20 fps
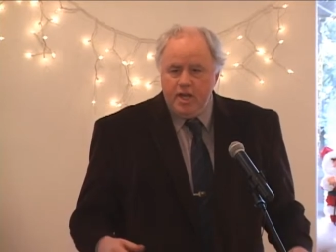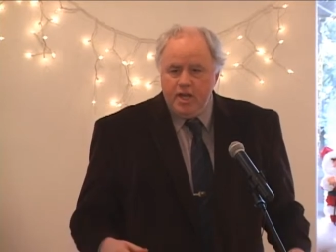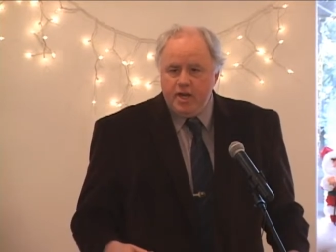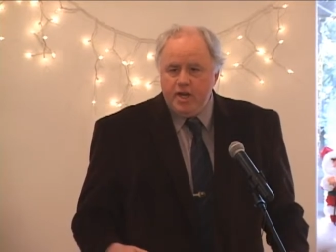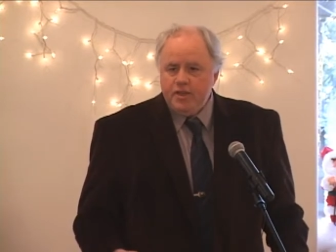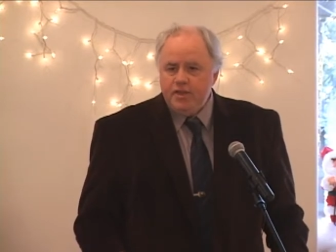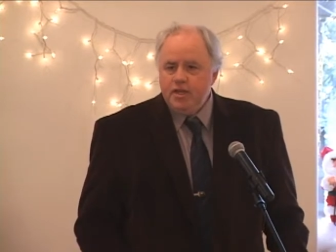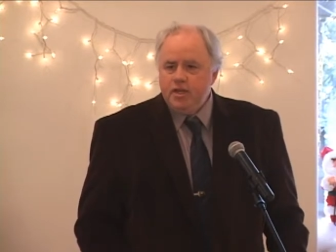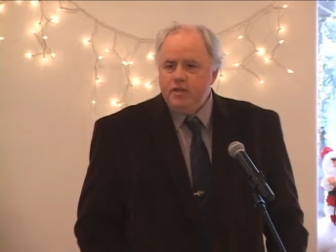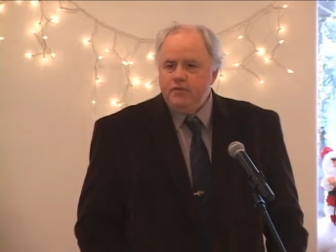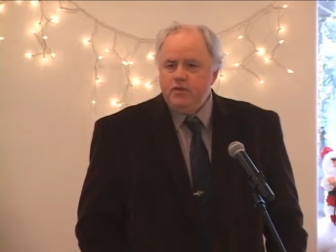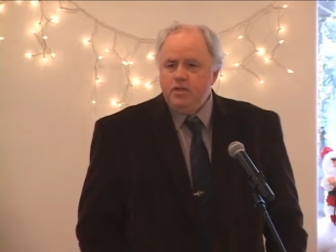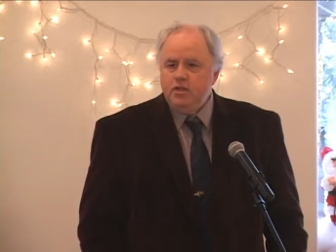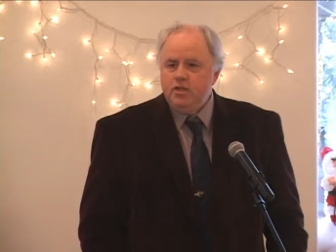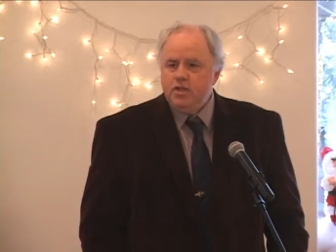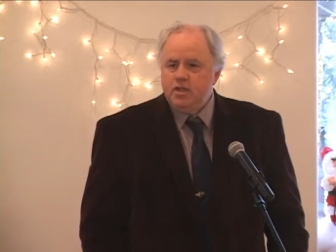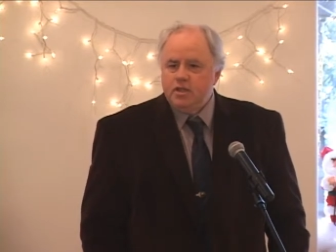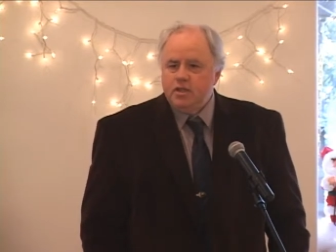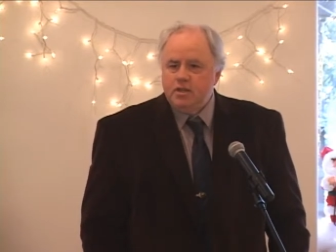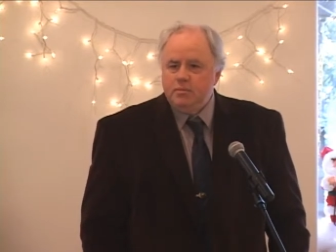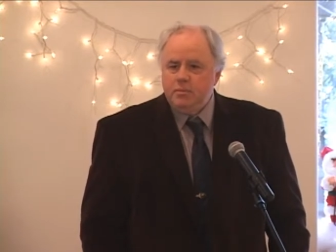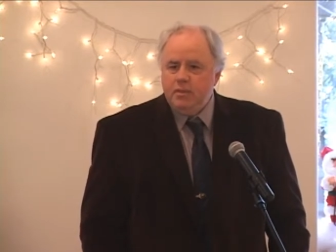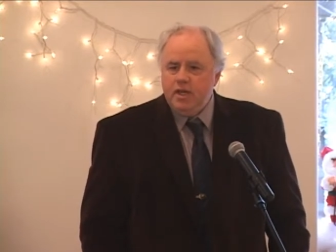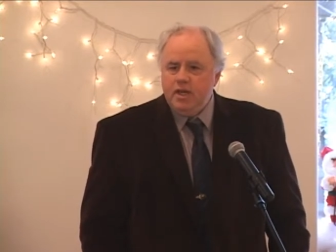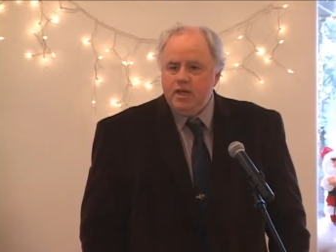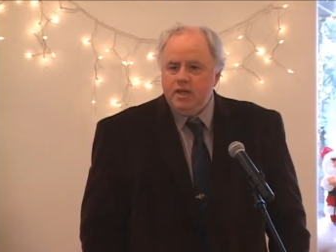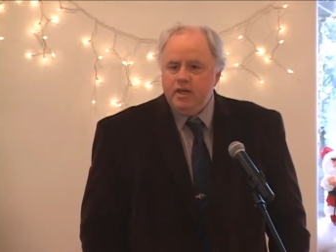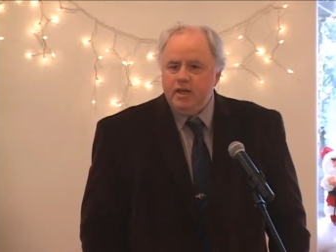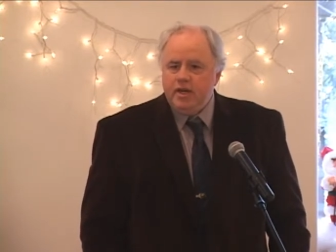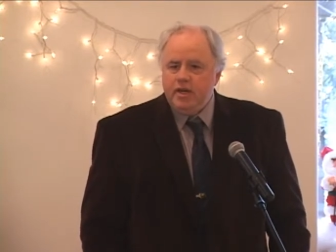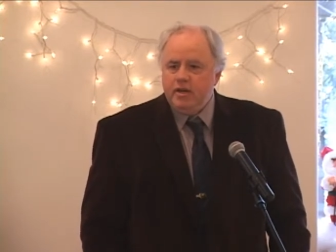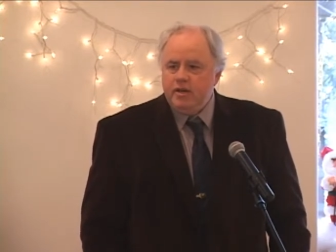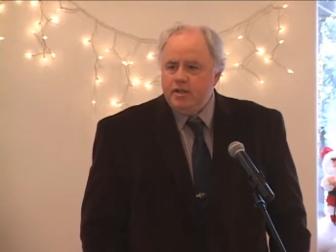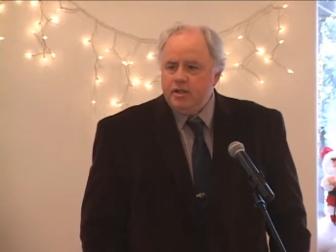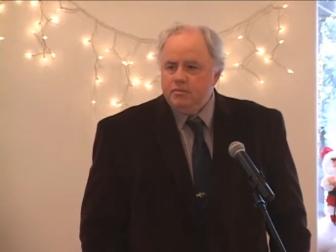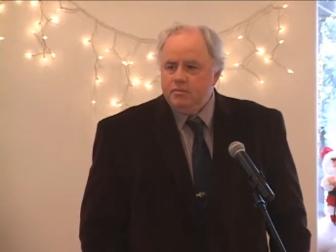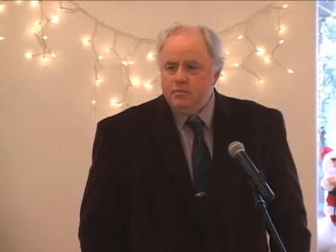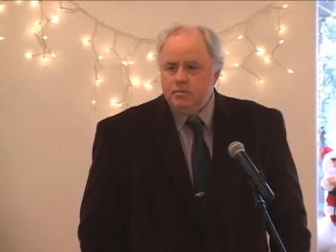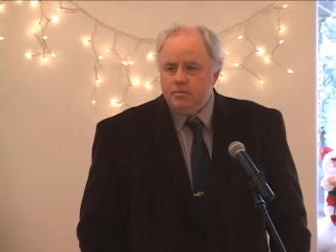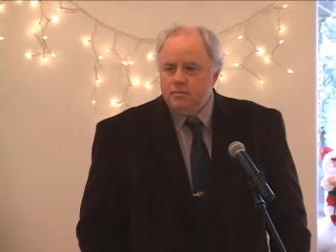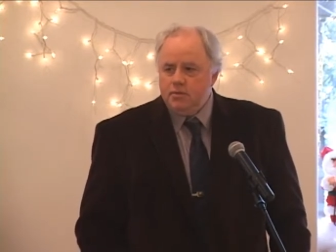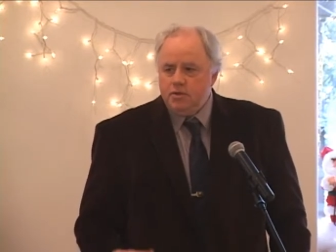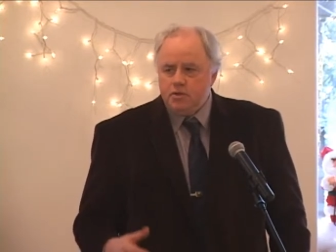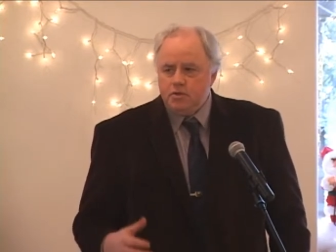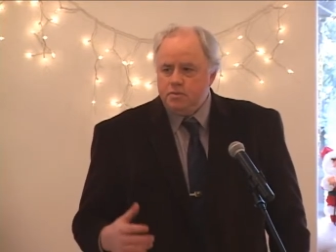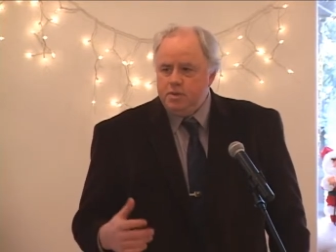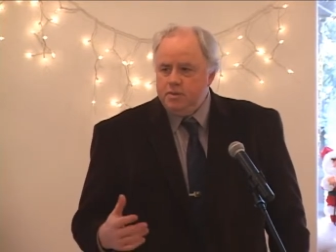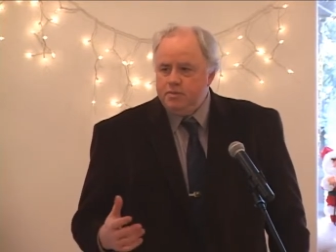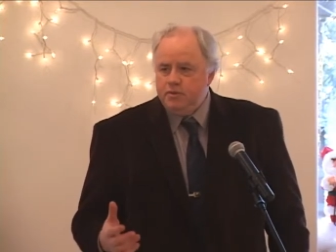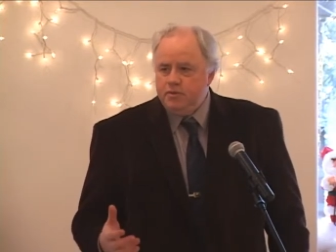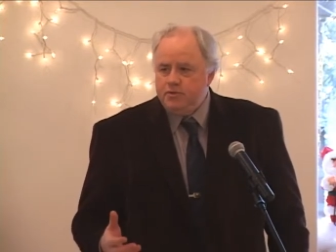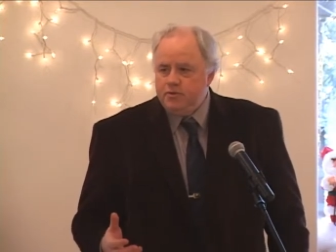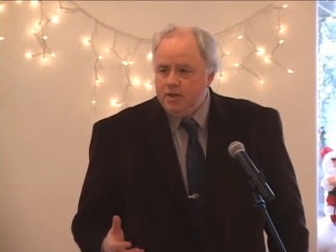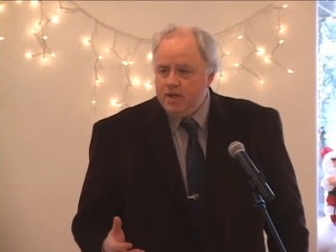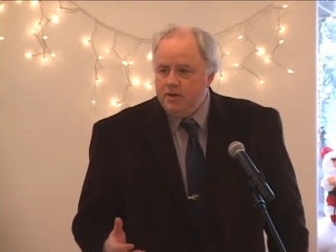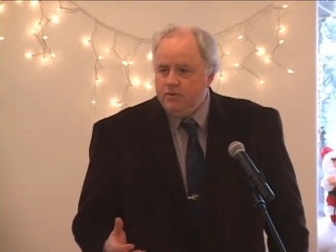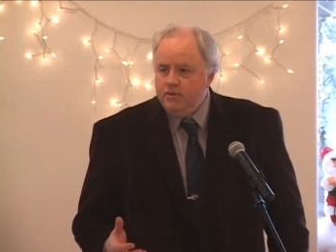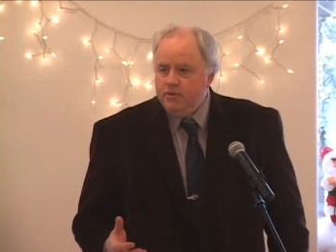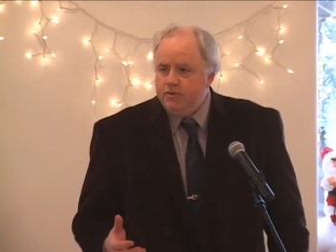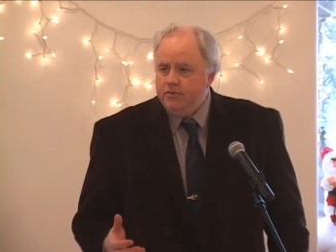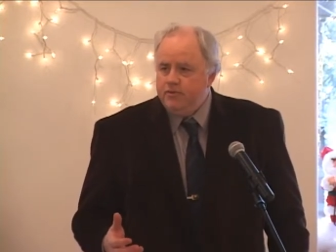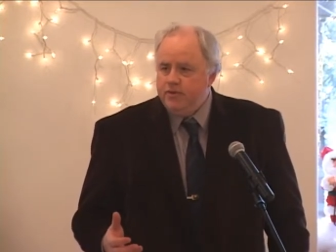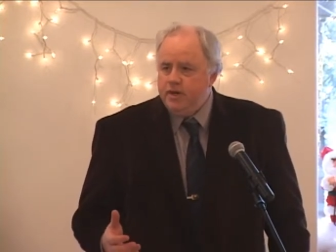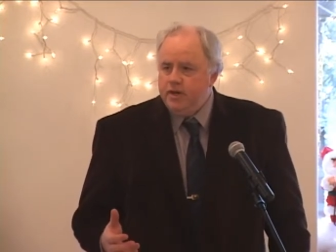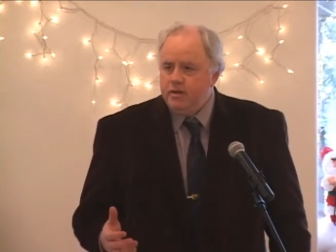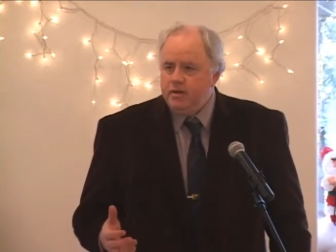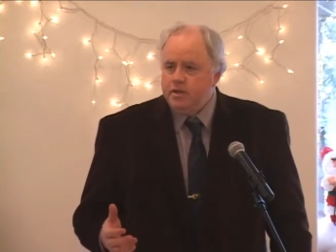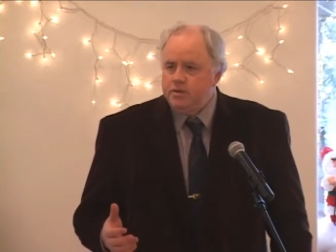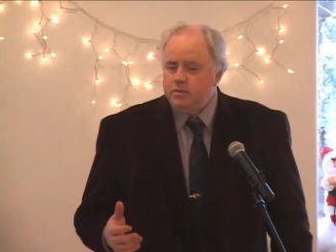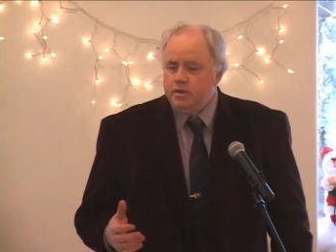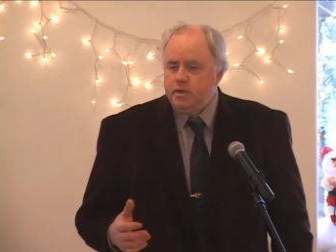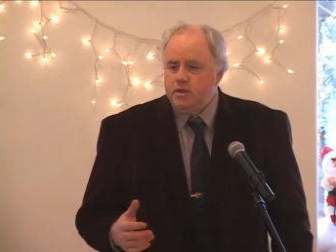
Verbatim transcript: And I think if you look at the main line, I think most people have traveled the ferries.